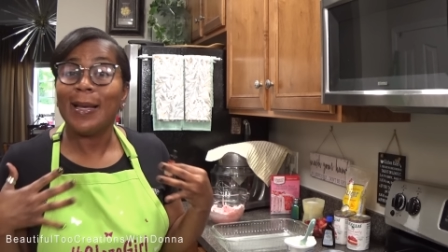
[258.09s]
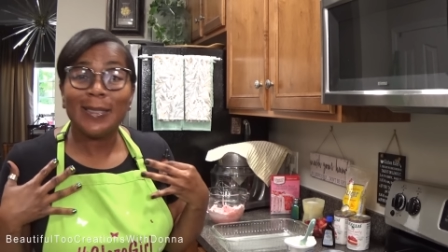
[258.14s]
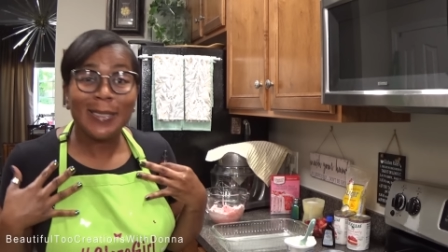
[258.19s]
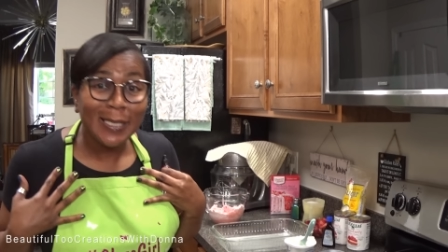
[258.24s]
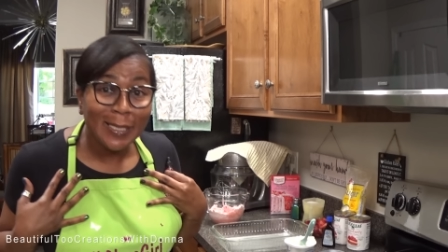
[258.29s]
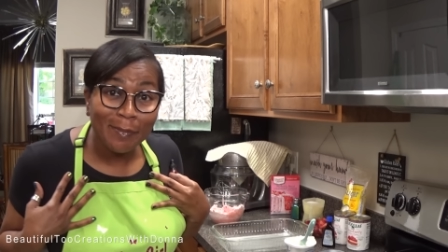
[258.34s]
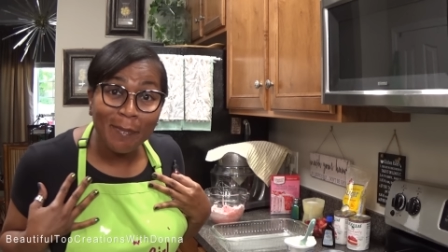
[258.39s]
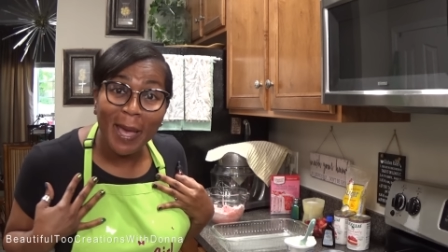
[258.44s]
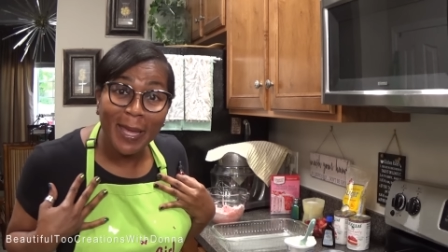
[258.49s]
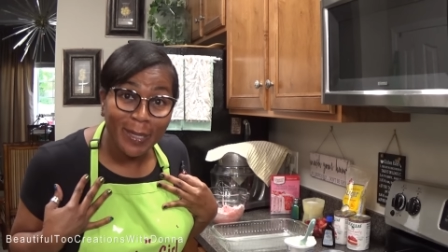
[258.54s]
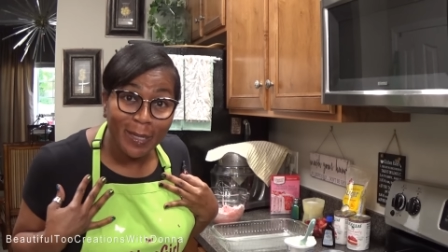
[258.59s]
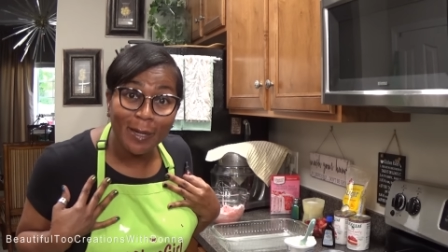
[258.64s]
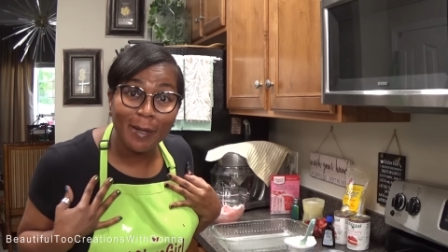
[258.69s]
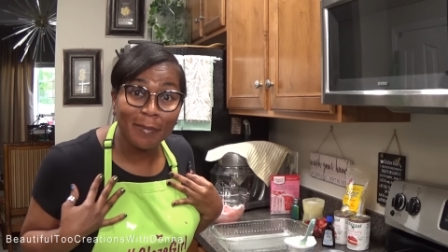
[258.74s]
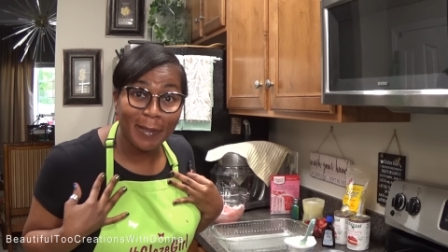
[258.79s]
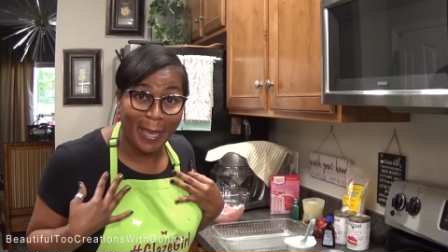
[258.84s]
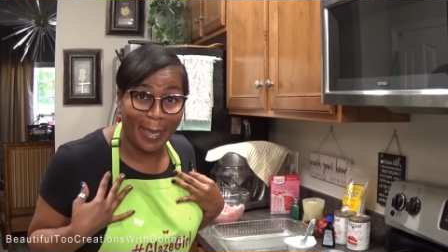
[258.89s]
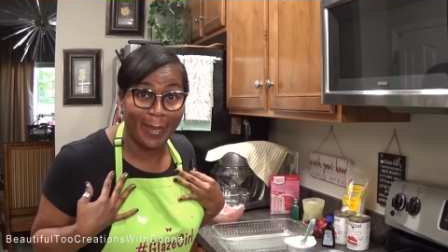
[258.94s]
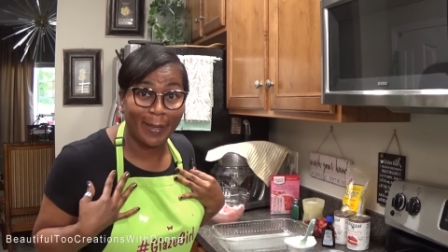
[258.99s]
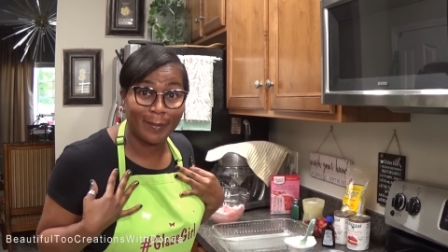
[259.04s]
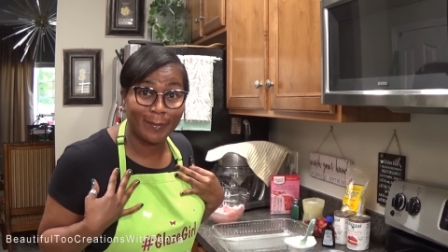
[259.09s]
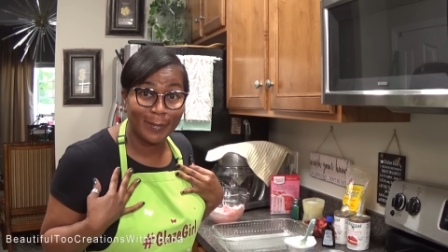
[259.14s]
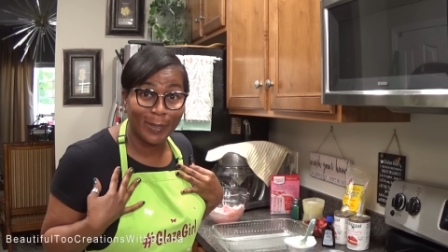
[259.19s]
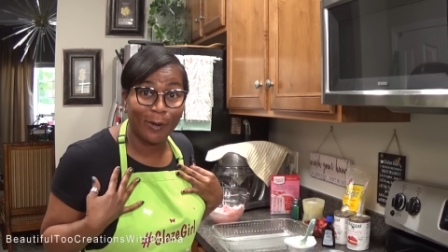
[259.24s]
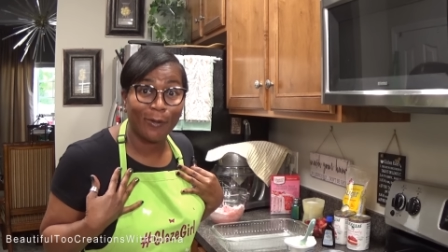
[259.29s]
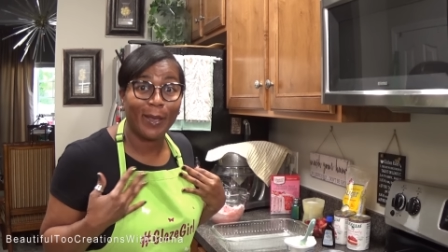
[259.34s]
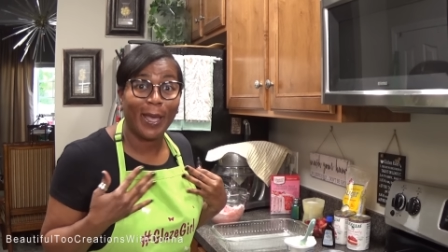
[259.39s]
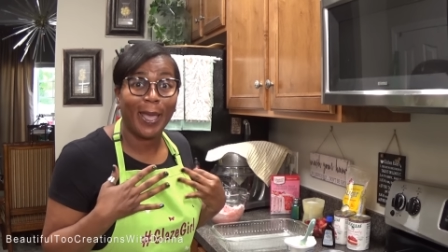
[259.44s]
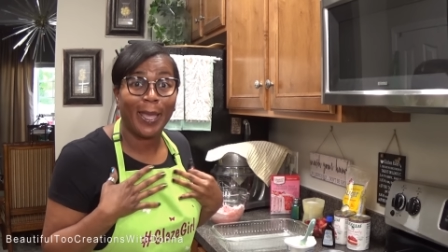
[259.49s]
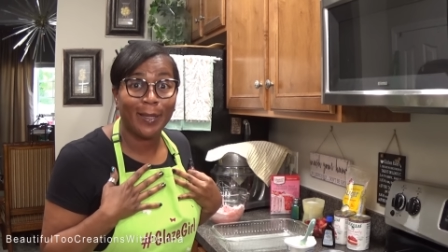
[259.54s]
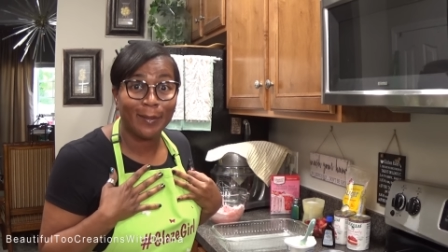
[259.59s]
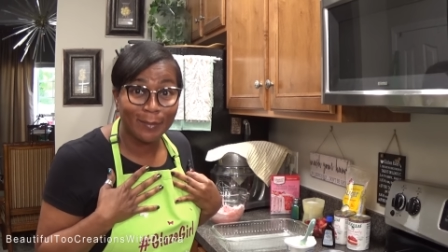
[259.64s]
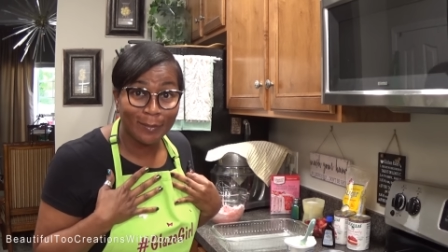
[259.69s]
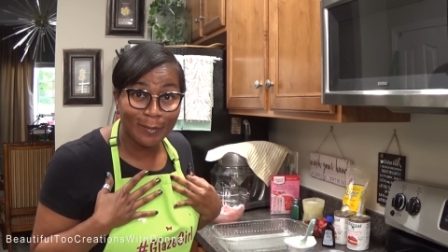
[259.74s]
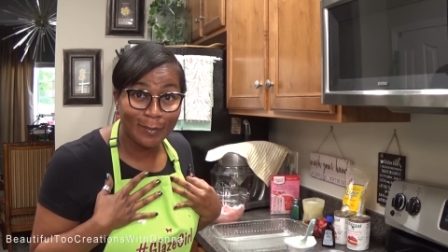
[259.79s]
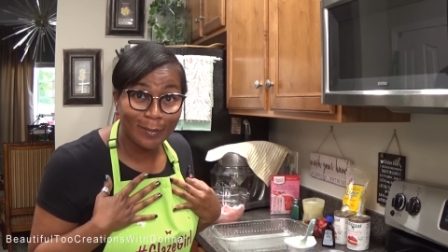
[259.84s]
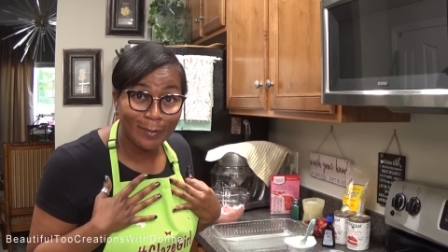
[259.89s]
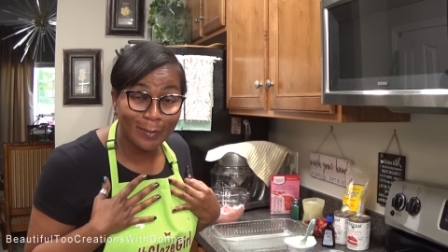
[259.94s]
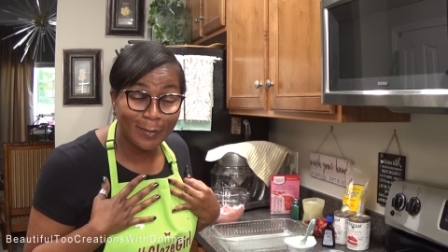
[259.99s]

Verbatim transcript: Because it's my dump cake, okay?